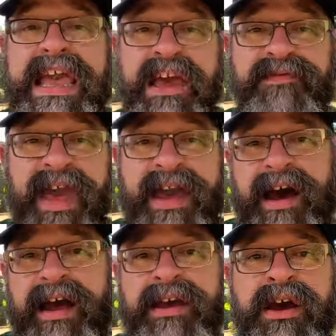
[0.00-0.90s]
If
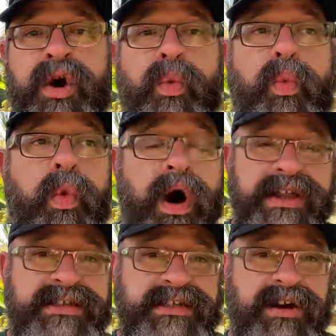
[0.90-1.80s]
AI
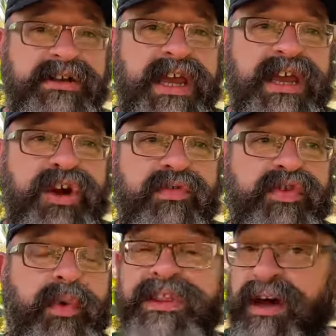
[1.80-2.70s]
wanted to start taking over
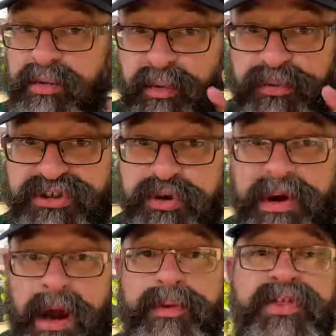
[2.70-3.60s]
the world, now we'll presume
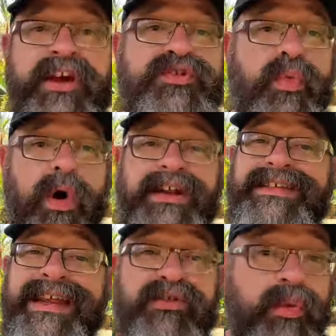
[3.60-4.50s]
a couple things. One is
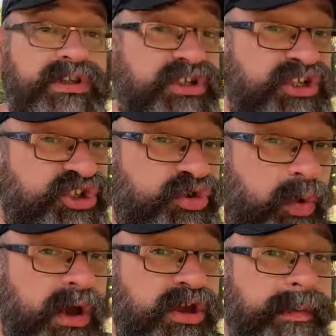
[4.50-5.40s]
it either wants to
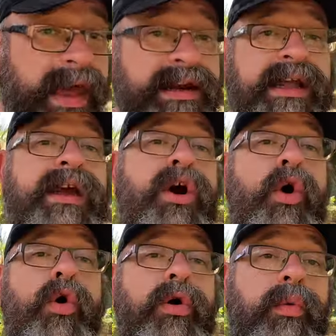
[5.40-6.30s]
destroy humanity,
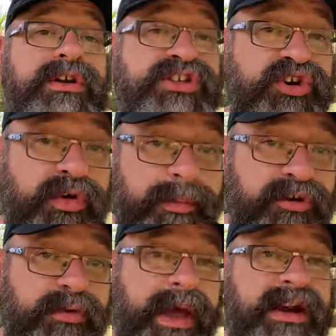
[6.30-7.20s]
or it wants to
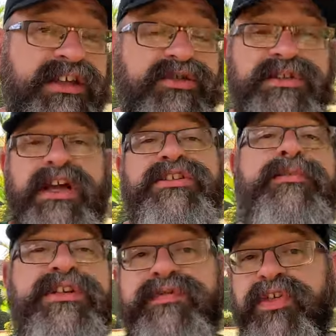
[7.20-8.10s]
cripple humanity so it's not so
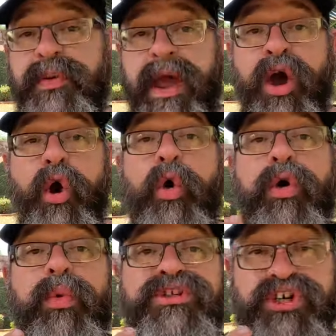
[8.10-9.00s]
much of a threat,
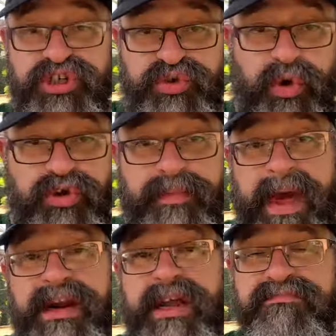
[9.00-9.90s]
or it wants to control
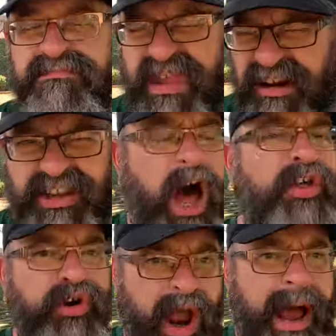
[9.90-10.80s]
humanity. There's
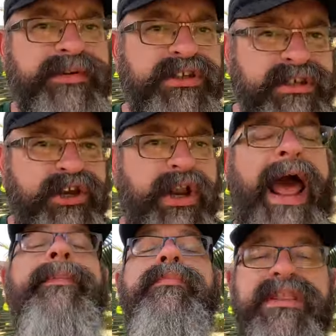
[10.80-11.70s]
other options that could
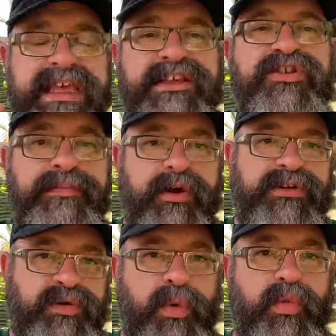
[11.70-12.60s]
happen, but these are the big
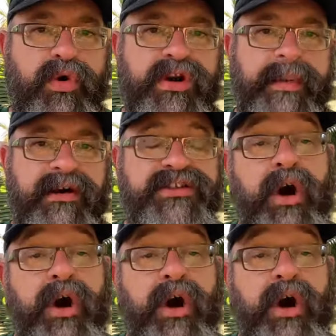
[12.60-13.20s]
ones that we're worried about.